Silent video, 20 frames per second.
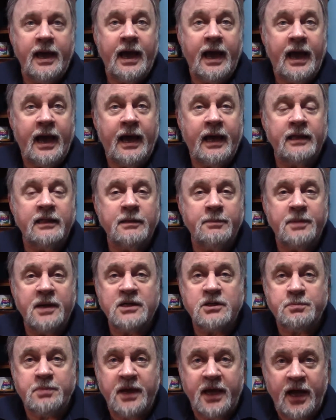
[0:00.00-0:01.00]
and the
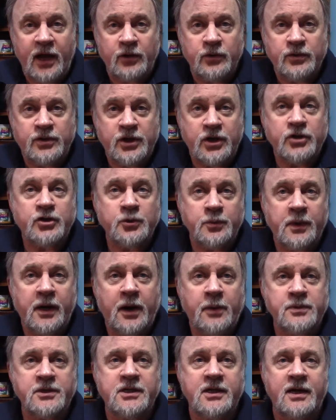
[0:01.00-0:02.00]
best piano teacher when I
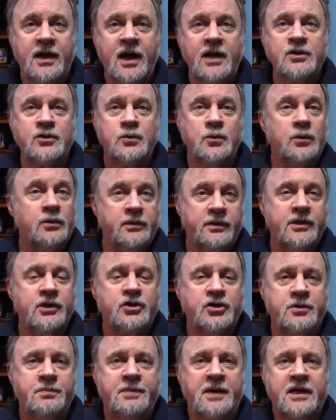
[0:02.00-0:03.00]
was in high school that
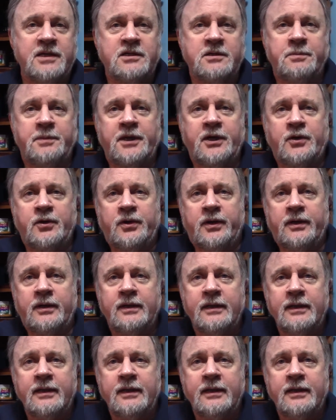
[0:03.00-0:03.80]
she possibly could.